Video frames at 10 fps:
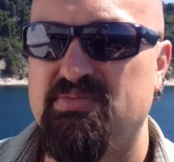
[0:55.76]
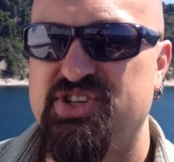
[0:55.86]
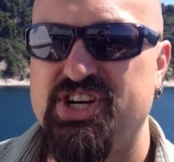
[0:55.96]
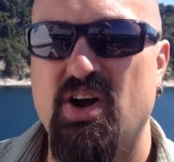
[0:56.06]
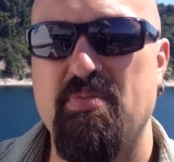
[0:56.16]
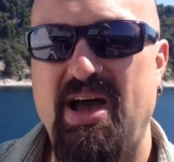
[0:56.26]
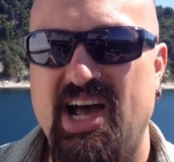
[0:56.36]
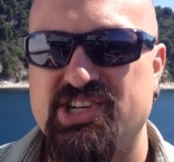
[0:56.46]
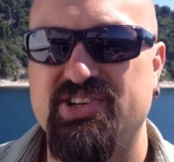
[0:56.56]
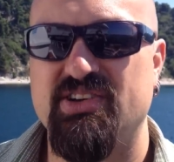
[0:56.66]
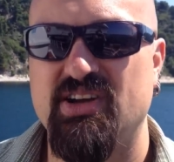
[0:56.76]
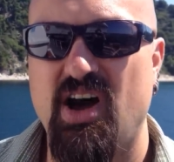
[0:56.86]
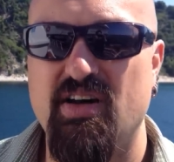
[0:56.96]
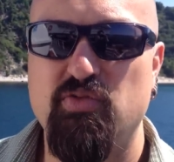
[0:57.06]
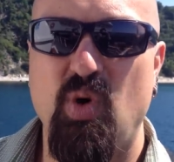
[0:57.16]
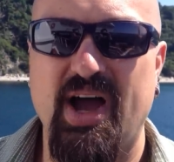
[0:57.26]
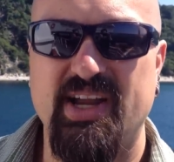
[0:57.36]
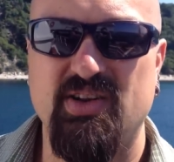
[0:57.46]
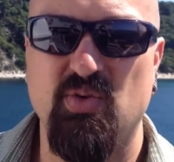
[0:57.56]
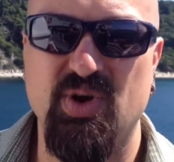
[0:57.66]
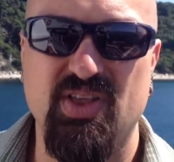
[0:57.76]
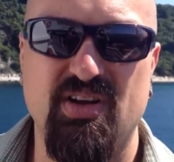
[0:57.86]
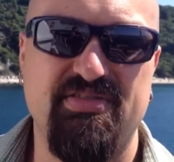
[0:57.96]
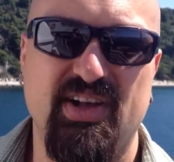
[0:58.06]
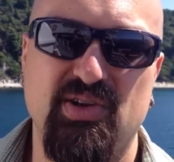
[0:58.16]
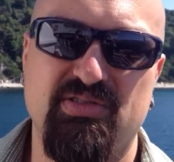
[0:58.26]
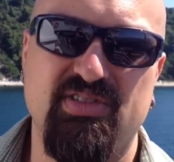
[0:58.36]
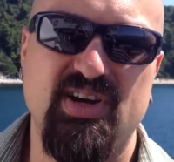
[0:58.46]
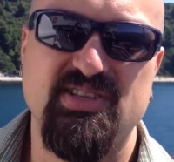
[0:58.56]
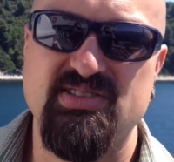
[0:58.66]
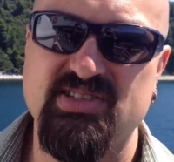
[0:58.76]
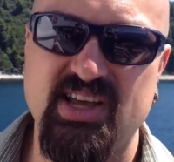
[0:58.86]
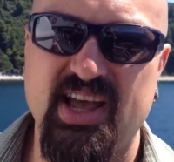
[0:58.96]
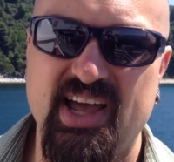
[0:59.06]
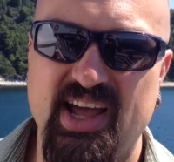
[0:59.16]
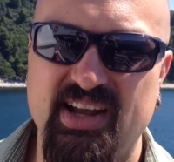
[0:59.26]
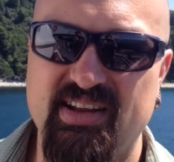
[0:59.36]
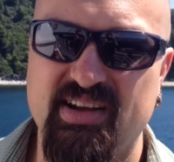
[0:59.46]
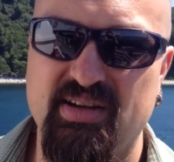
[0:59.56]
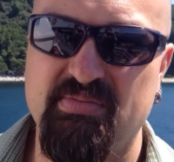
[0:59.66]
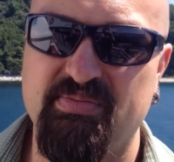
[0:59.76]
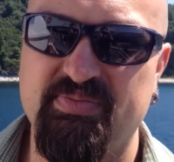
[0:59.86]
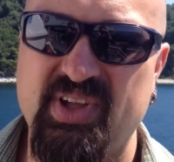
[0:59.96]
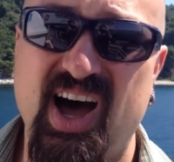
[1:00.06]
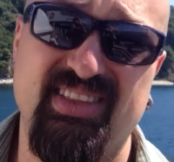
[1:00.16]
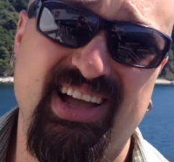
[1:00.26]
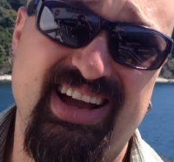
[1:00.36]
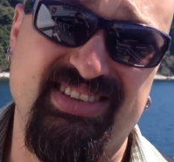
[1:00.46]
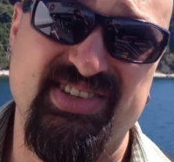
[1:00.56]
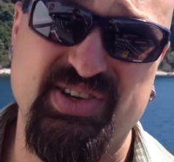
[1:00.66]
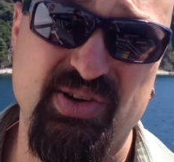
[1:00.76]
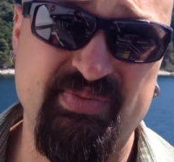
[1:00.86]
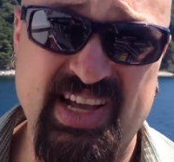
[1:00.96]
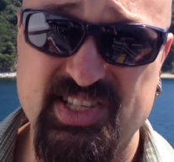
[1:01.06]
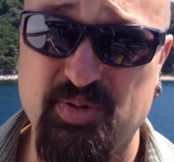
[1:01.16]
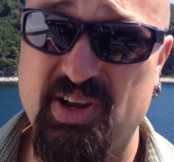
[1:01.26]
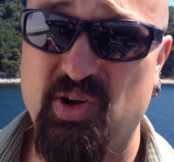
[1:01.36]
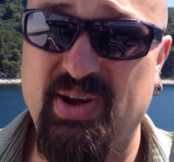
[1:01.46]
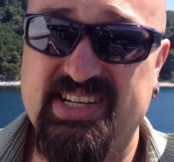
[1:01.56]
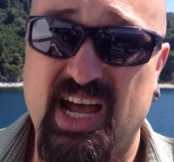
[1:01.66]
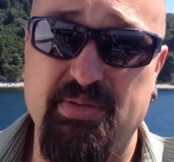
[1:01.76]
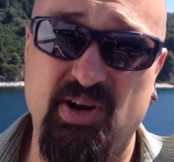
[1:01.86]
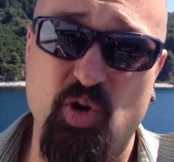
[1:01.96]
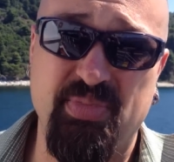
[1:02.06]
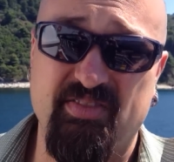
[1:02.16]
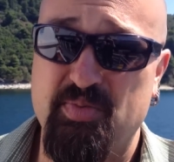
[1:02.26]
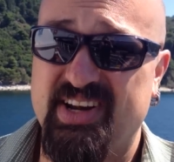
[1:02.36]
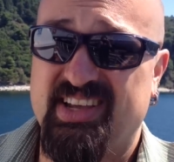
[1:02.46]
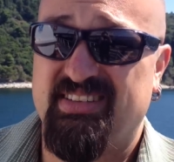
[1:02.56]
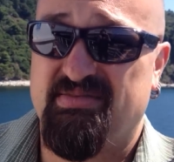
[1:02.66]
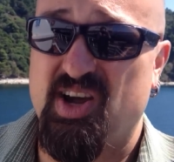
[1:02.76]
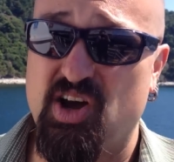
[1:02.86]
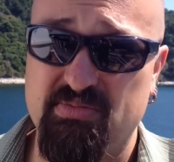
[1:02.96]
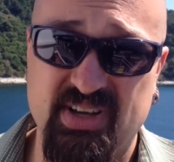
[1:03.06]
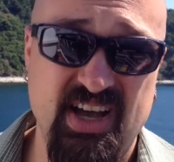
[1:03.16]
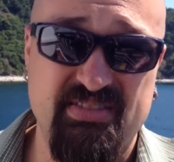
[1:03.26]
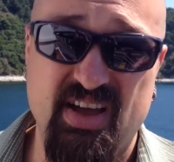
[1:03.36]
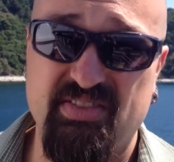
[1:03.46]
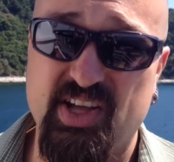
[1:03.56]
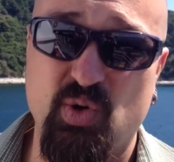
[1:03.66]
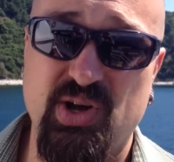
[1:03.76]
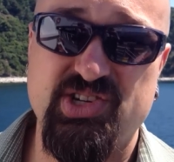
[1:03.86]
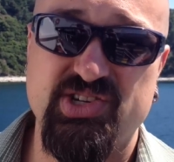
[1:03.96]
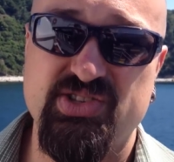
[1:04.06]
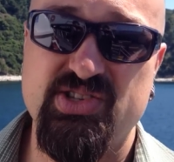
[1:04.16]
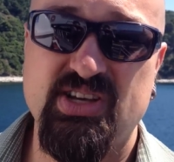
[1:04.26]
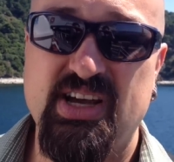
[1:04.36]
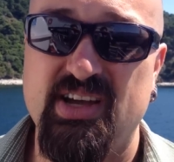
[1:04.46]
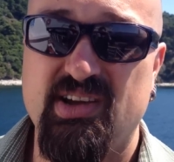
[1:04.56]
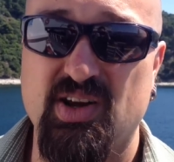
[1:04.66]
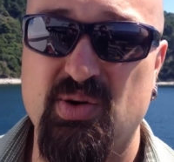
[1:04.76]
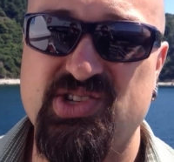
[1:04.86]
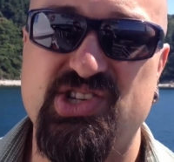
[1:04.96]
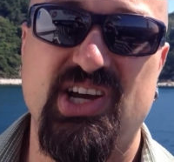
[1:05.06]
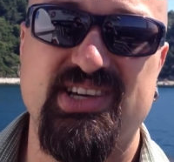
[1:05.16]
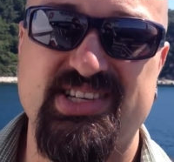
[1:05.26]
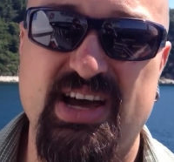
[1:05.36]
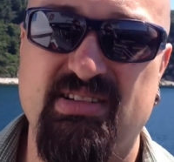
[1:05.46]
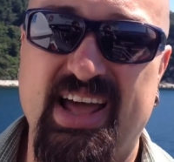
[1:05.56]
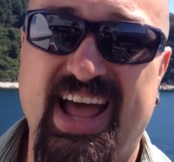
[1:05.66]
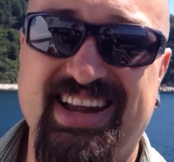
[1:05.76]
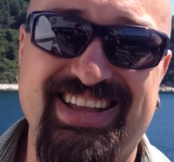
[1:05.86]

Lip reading: share our passion of wine with our fellow friends and online. So it's going to be a great time. I hope everybody can come. If you have any questions, you can always check us out at